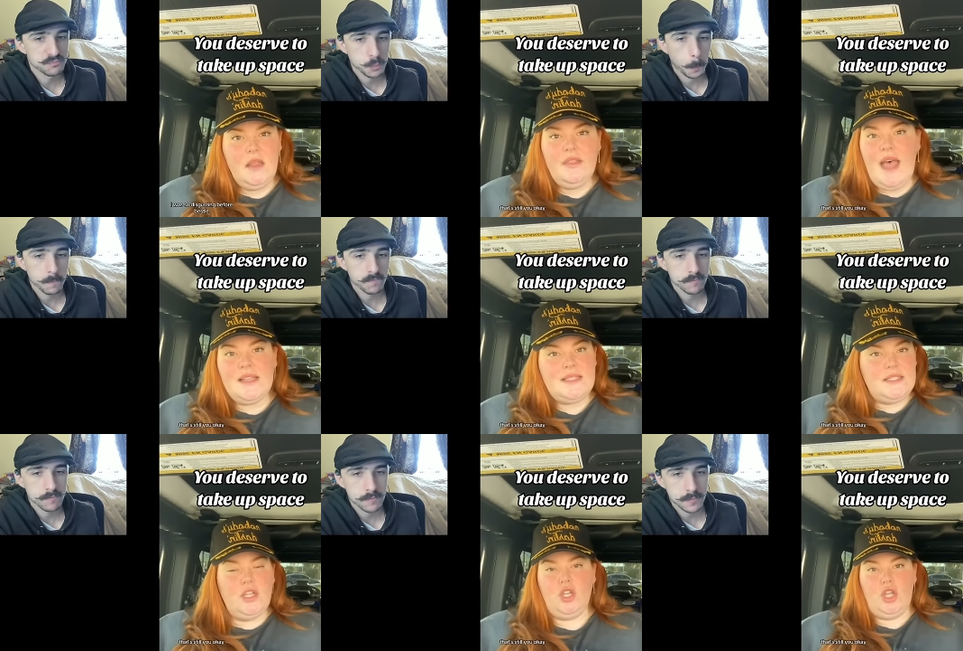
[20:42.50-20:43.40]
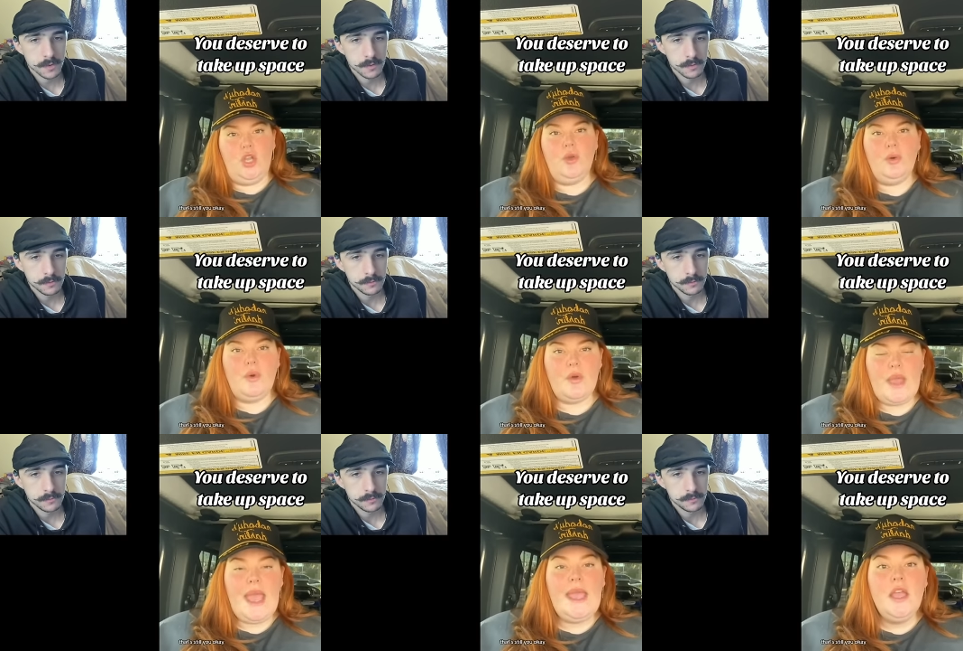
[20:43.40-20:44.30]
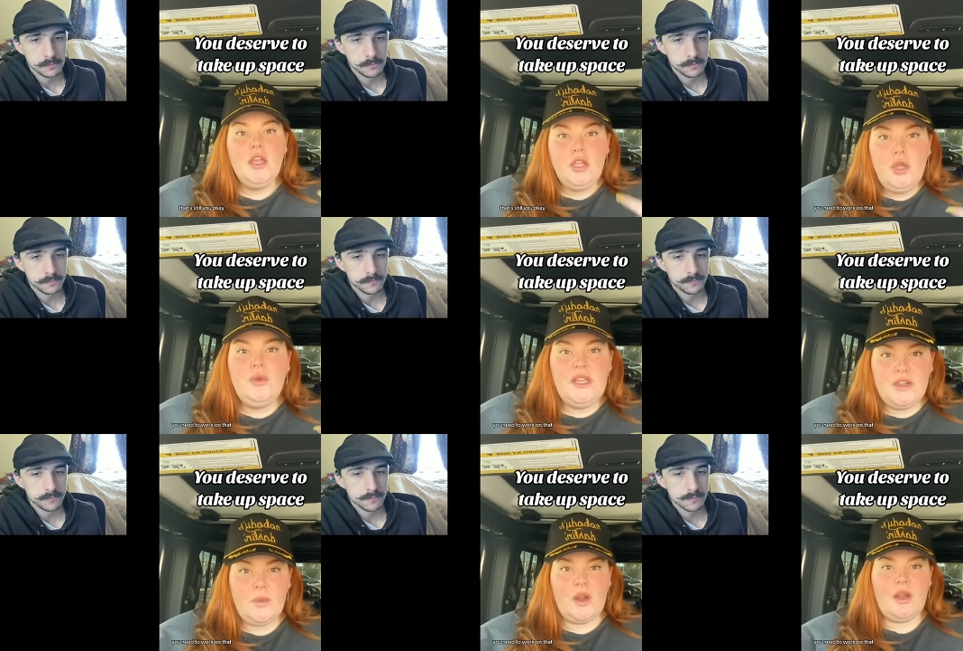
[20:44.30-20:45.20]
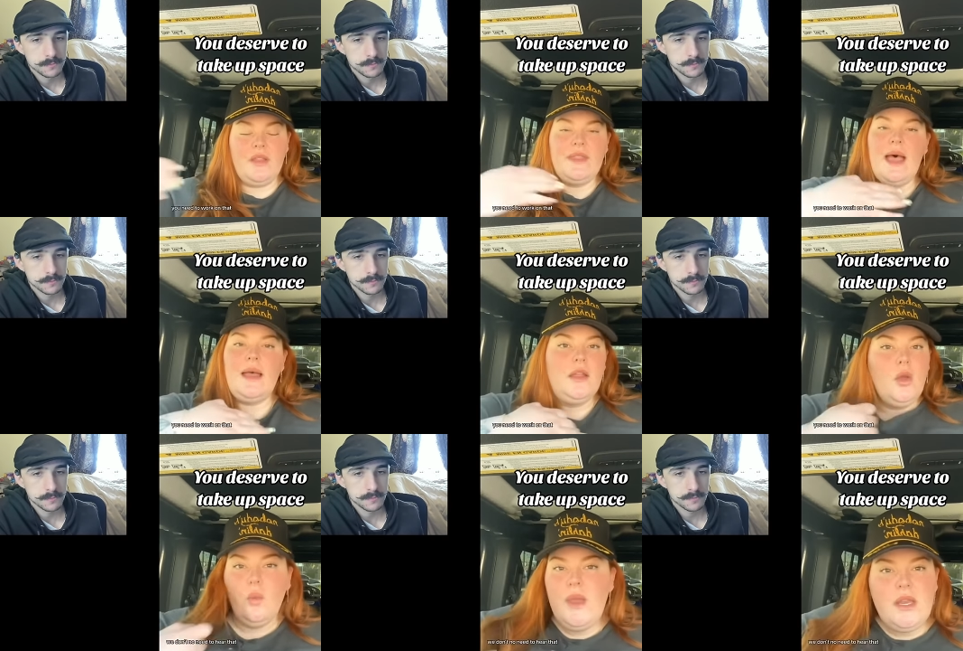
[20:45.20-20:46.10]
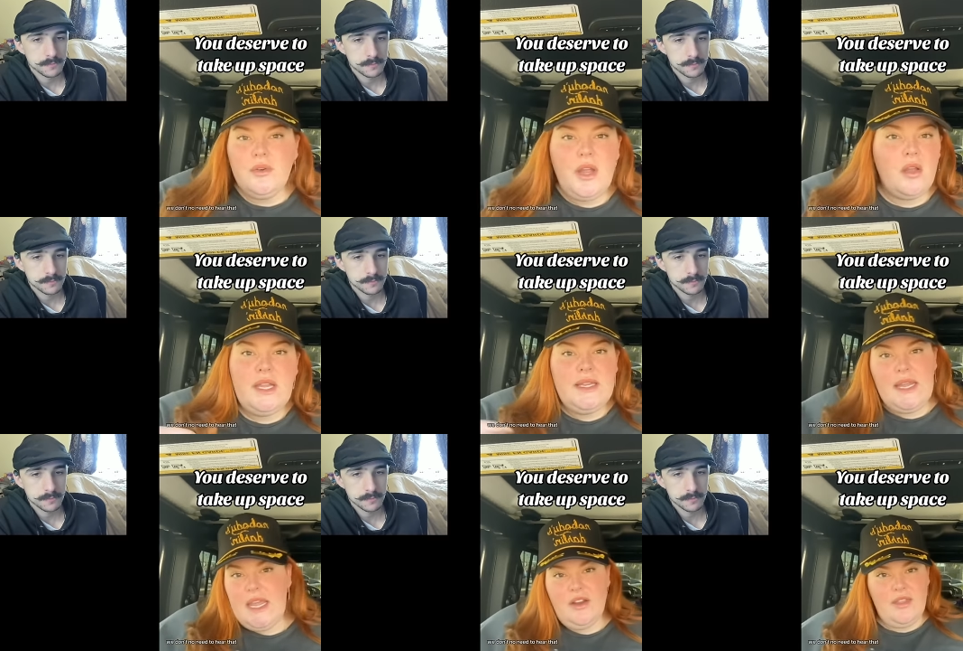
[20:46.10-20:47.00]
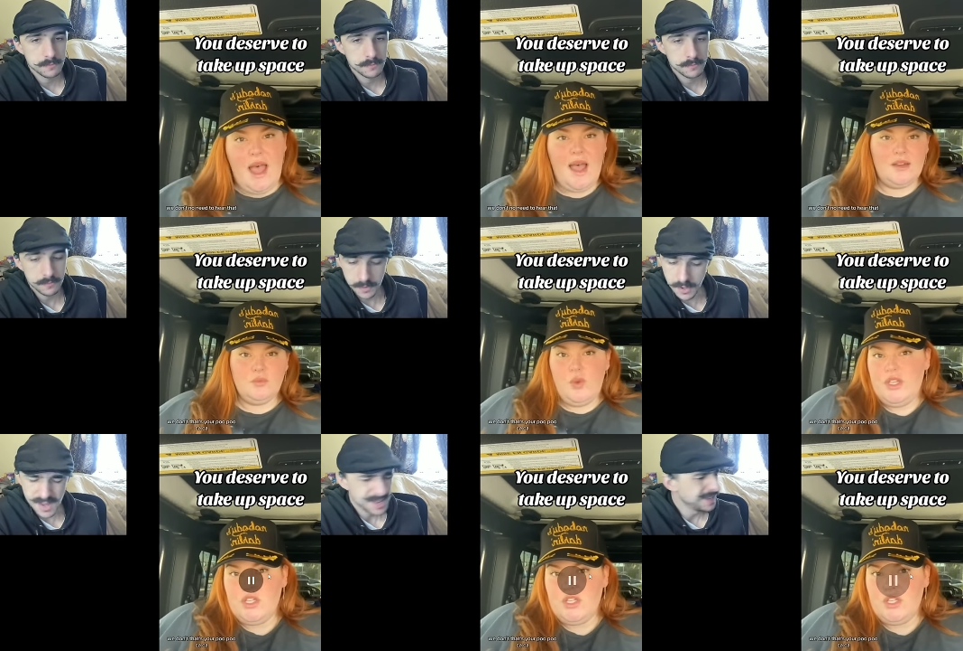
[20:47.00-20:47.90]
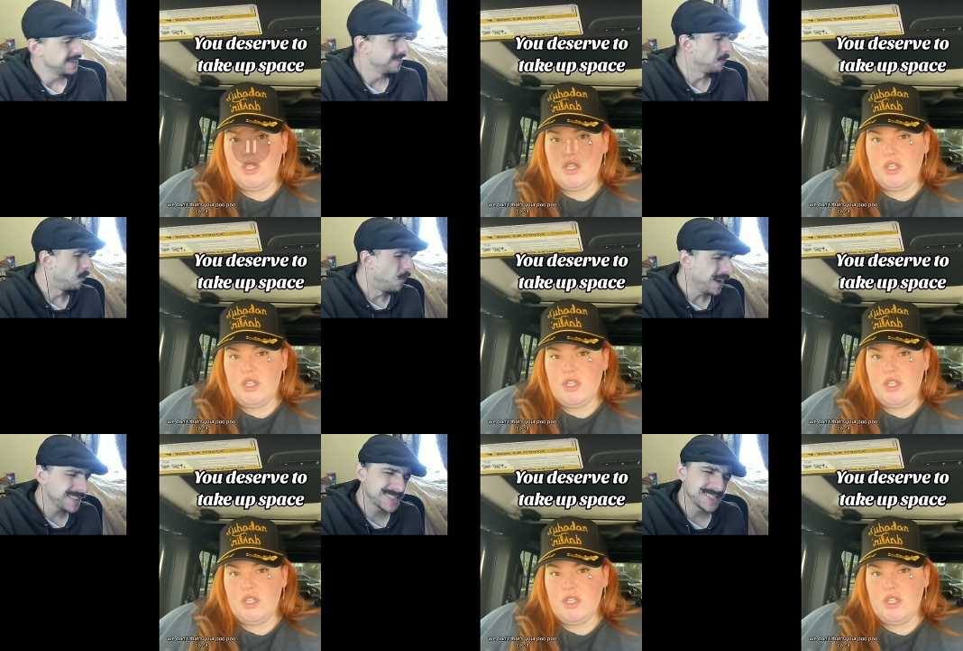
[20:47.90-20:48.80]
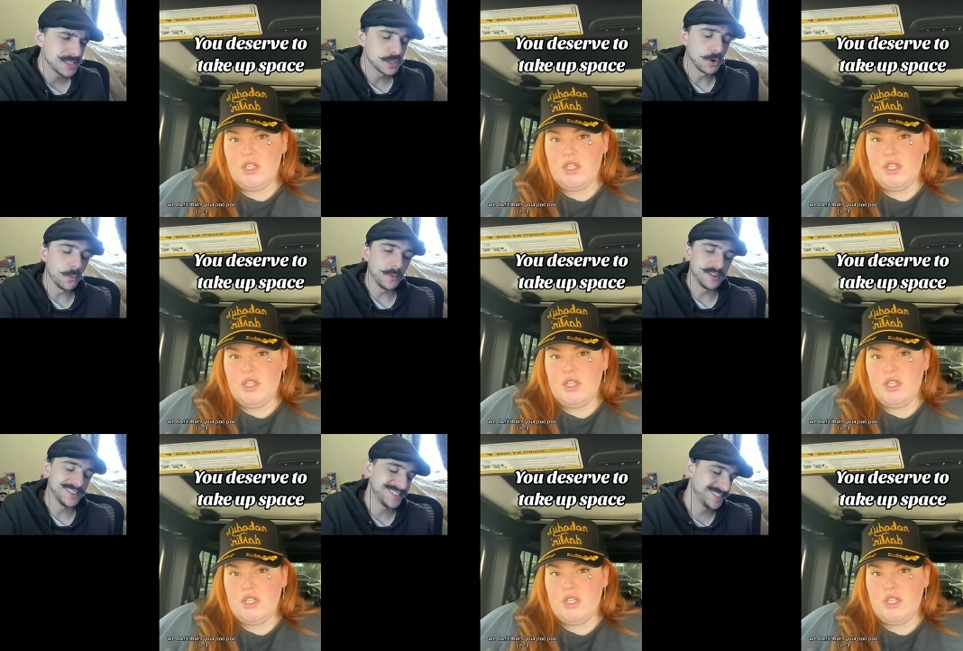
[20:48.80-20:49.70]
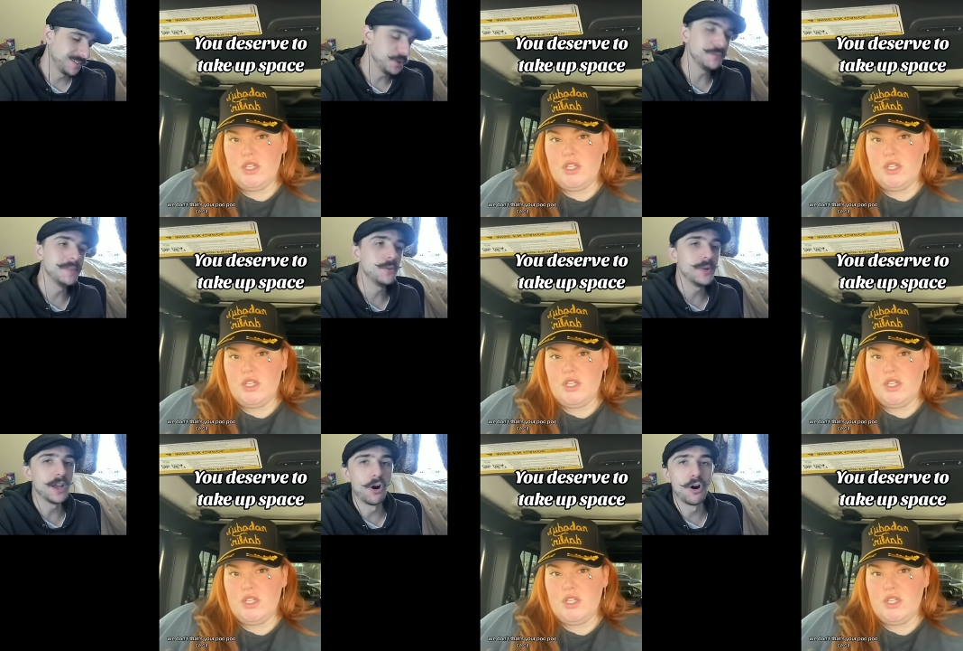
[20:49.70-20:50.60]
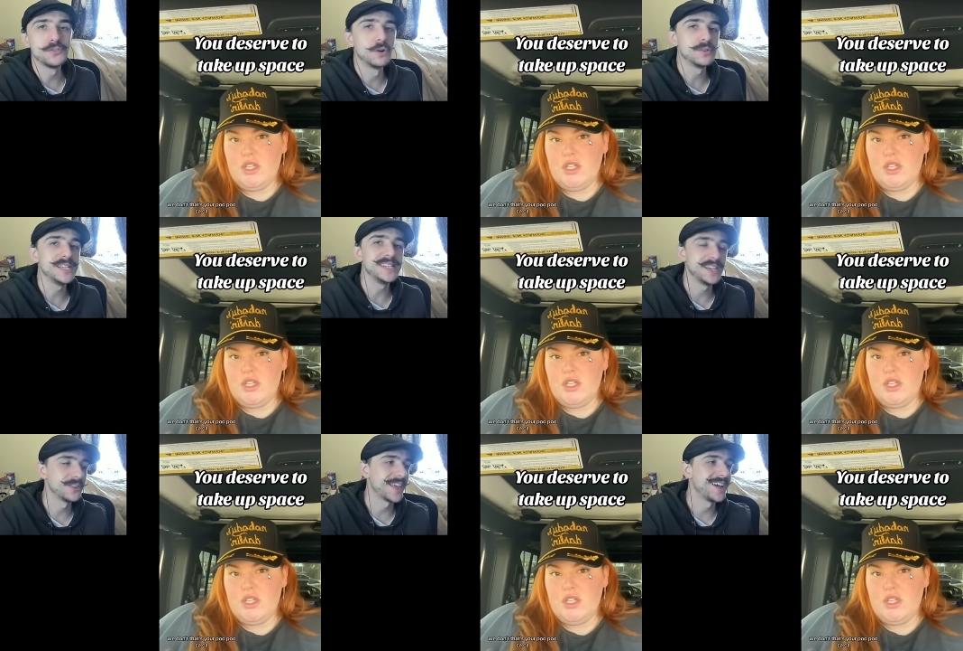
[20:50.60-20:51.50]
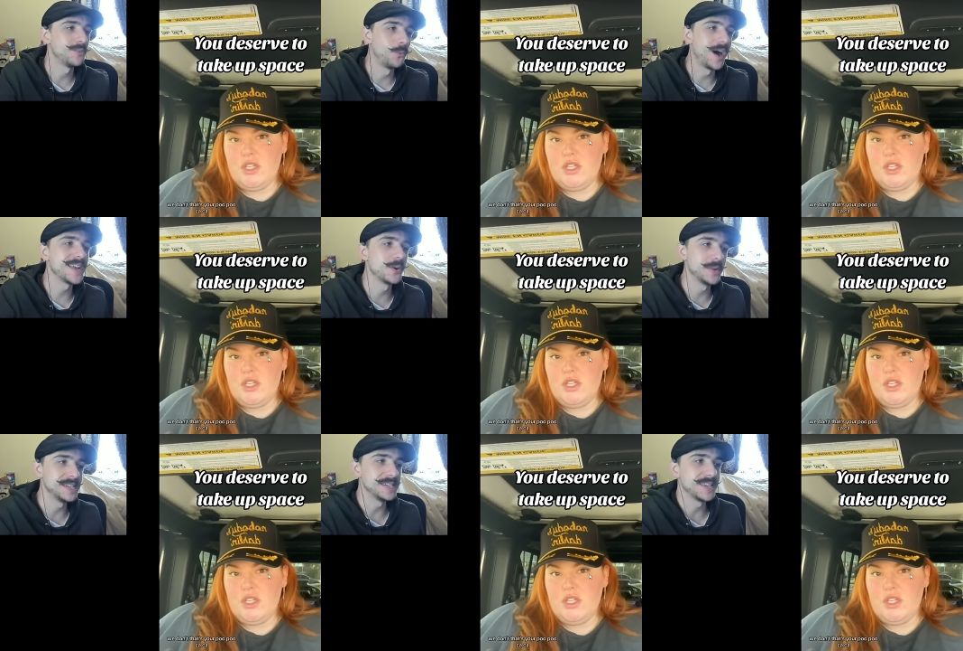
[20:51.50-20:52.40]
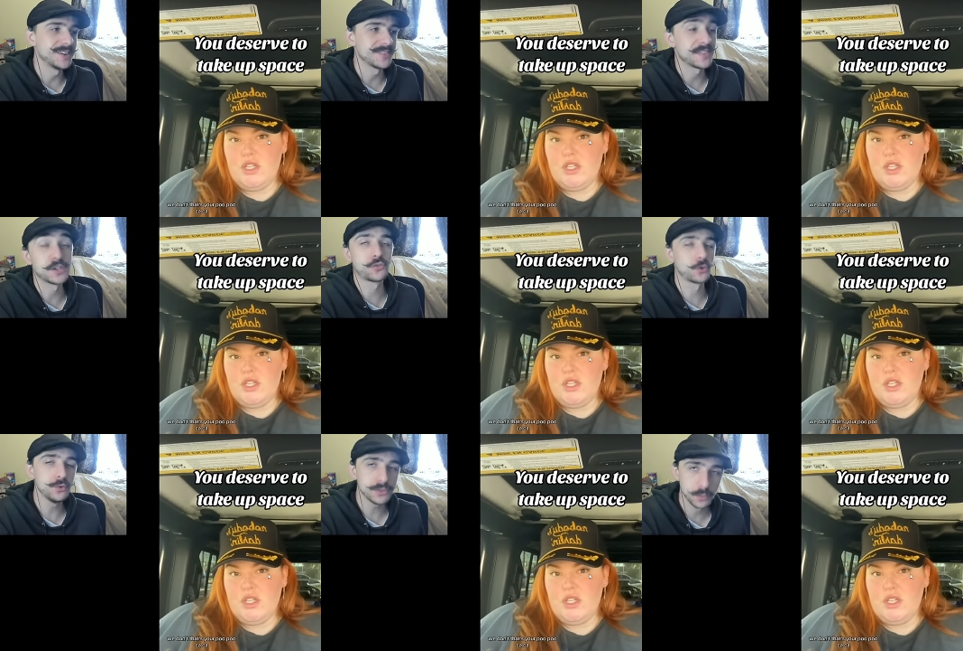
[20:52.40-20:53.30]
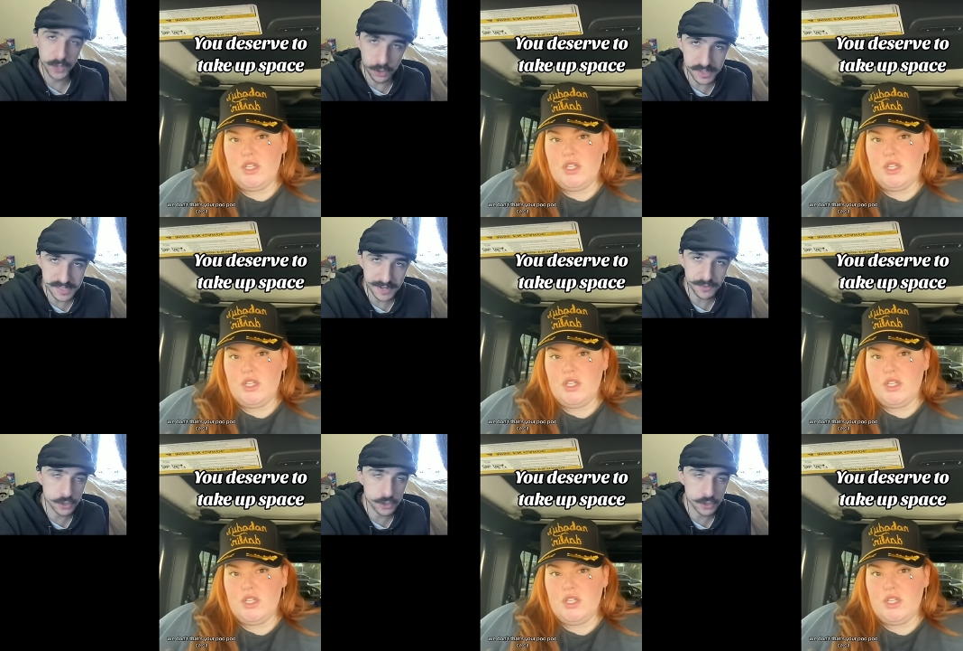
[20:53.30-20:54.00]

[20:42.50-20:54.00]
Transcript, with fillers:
Speaker 1: that's still you, okay? You need to work on that. We don't all need to hear that. We don't.
Speaker 2: What? So, what do you mean we all don't need to hear that? Why don't we need to hear that? The truth? We don't need to hear the